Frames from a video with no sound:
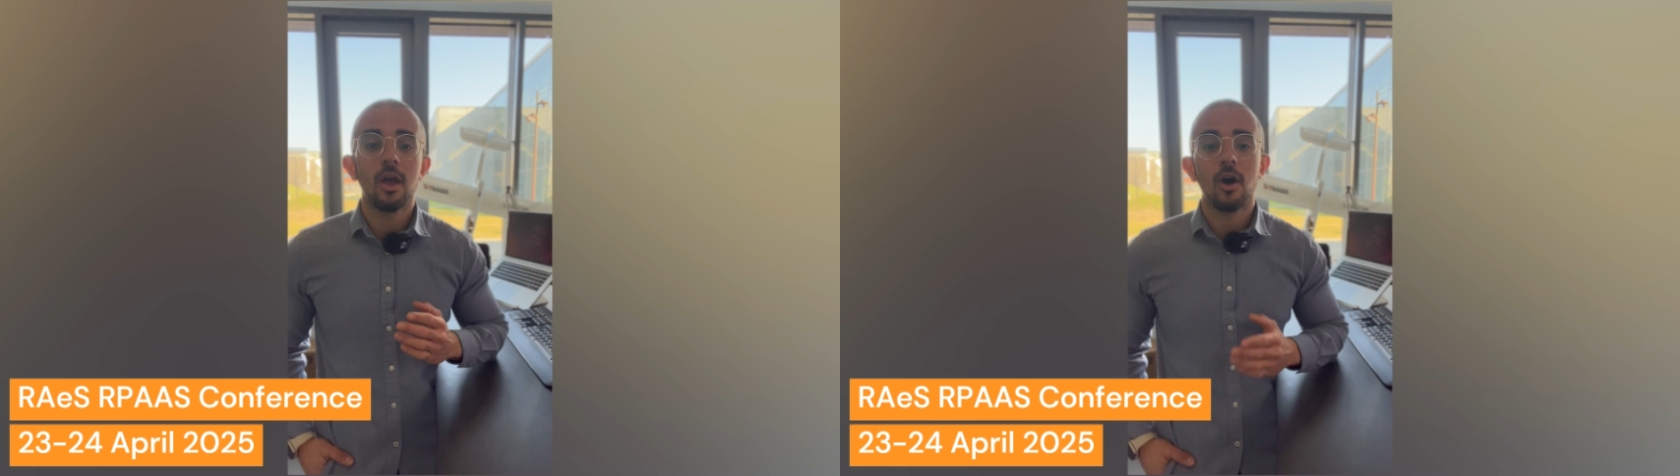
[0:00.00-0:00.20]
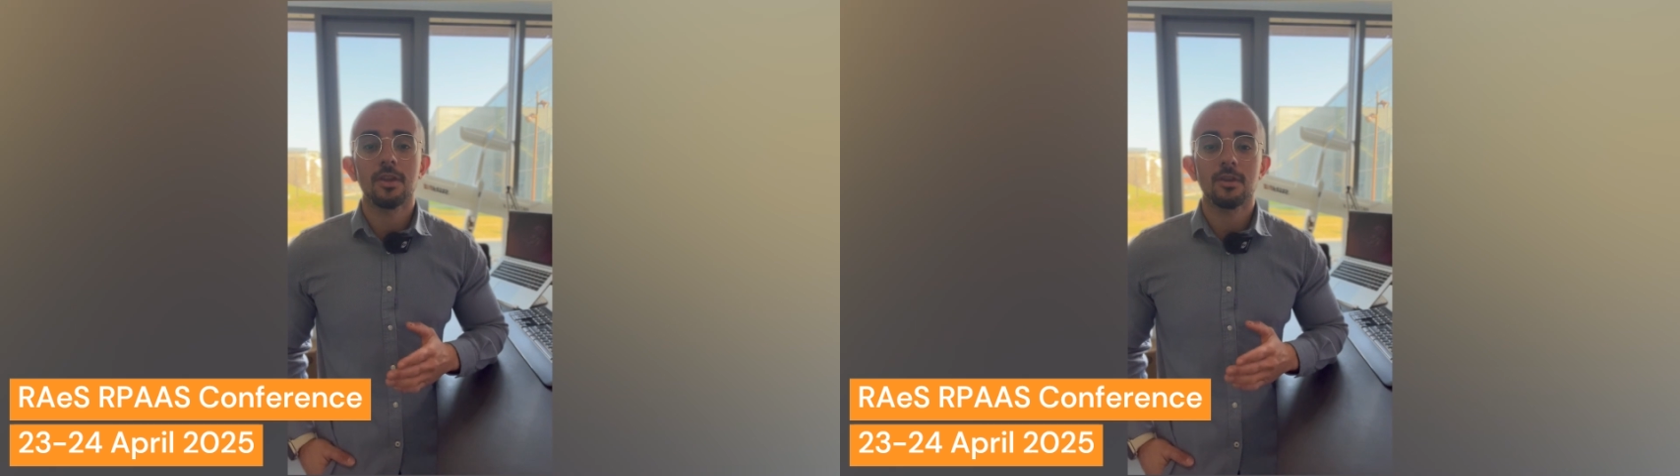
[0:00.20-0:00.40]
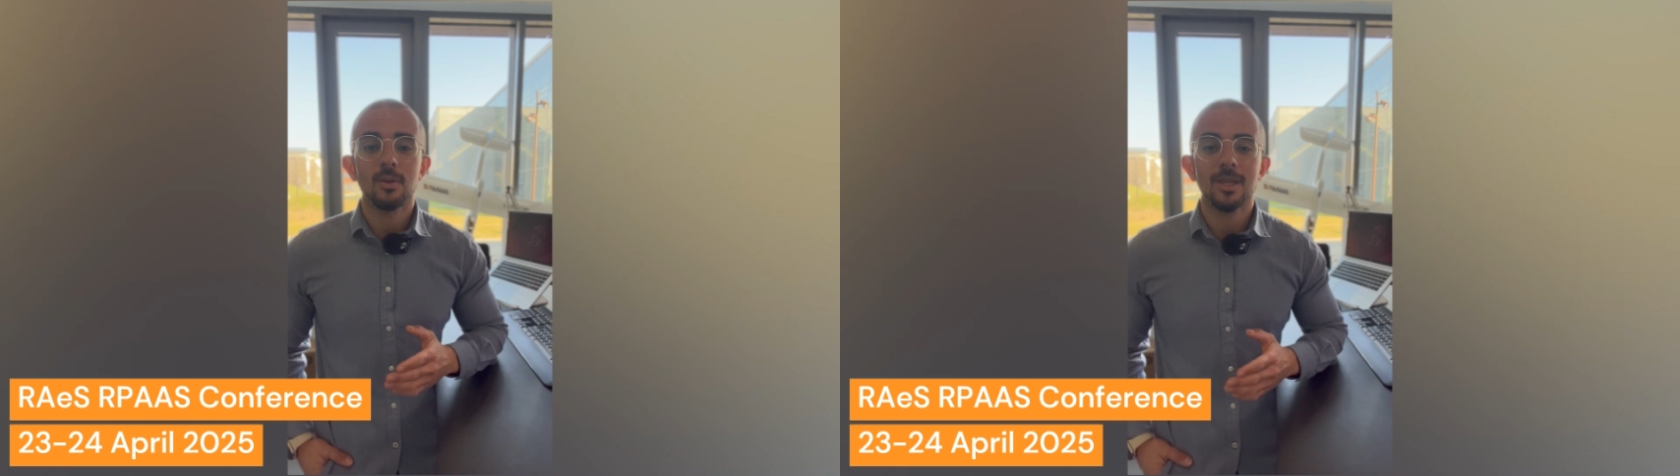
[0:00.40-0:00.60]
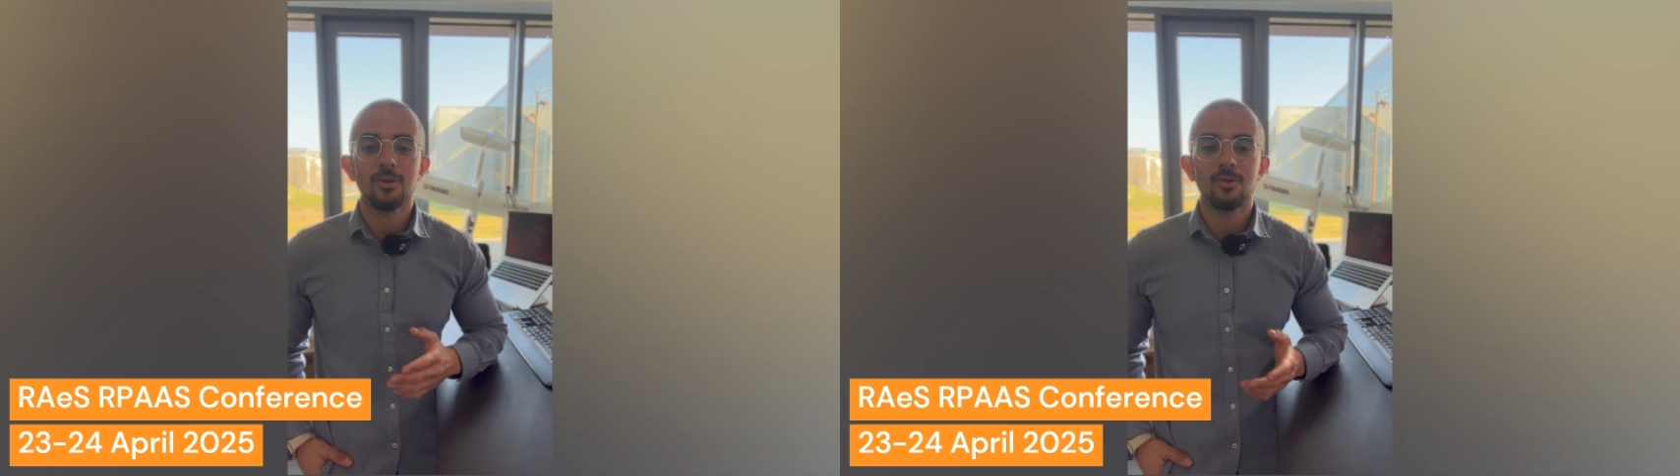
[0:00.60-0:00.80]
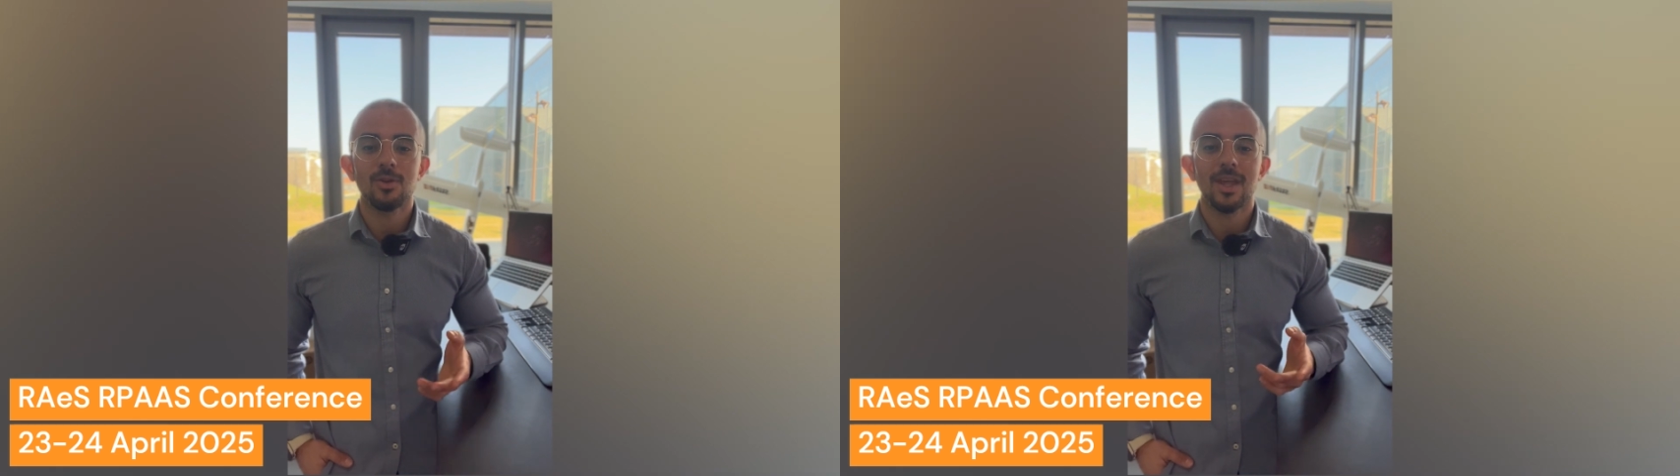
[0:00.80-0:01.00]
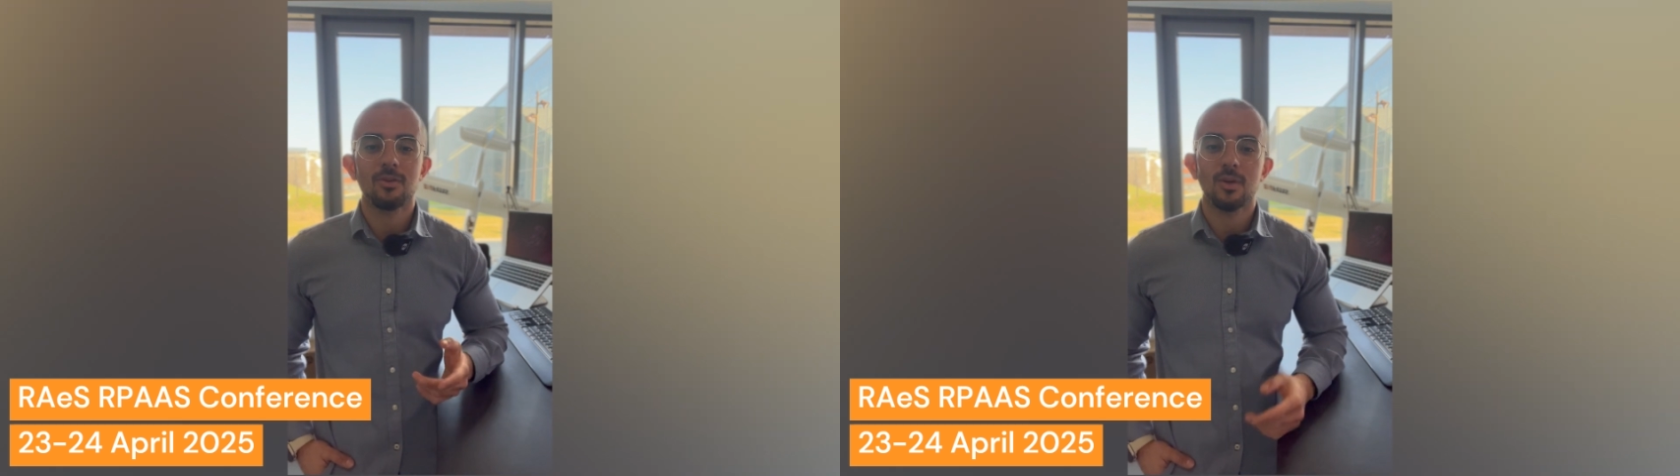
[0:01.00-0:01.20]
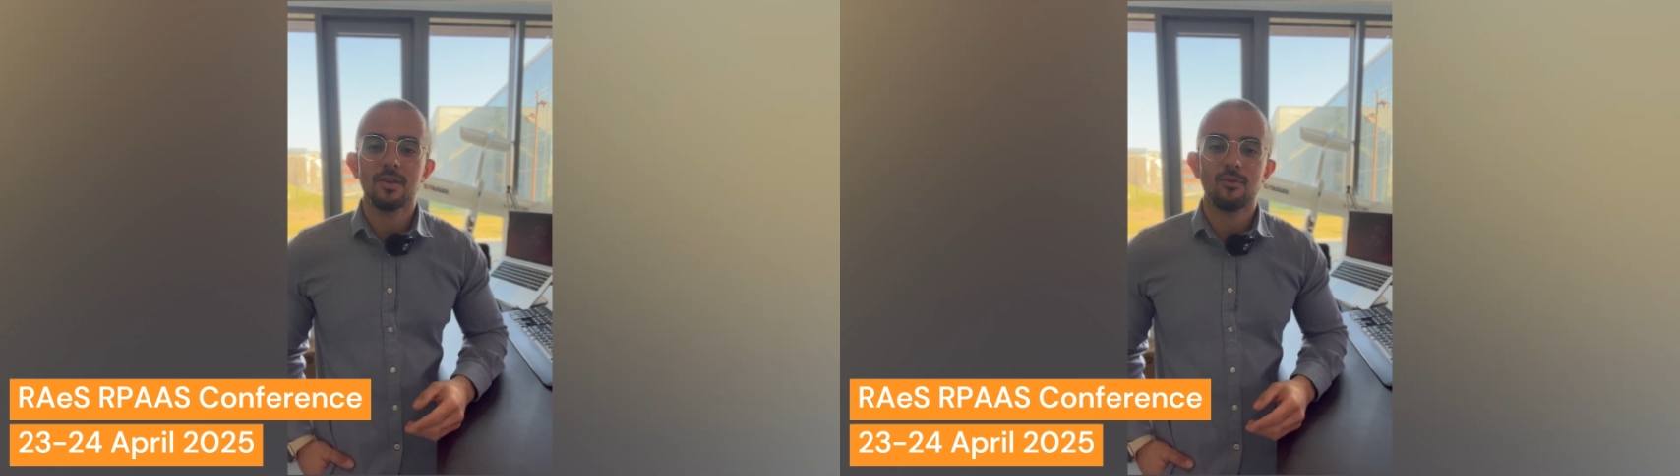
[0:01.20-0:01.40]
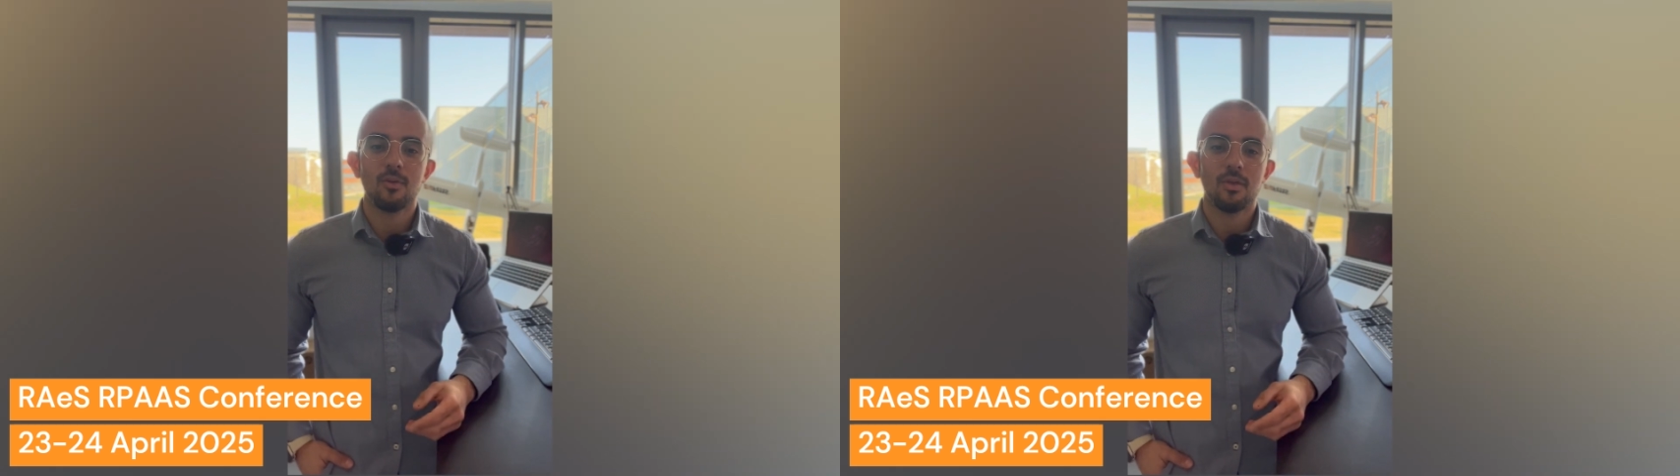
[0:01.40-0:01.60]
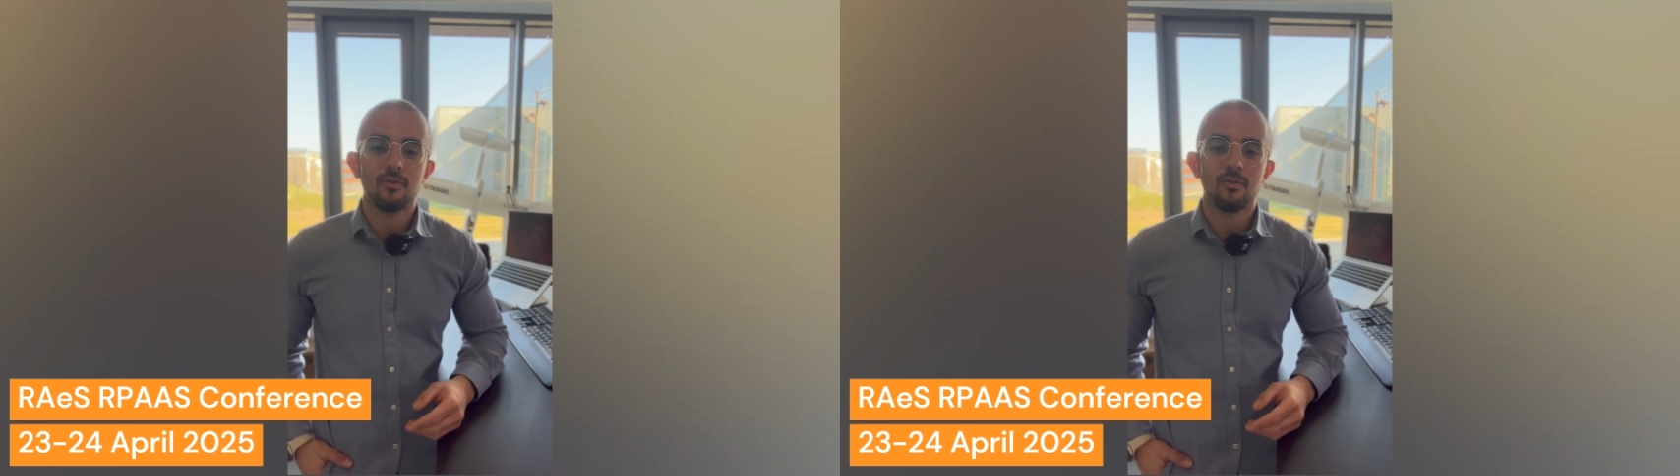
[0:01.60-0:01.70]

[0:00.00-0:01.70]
on the 23rd and 24th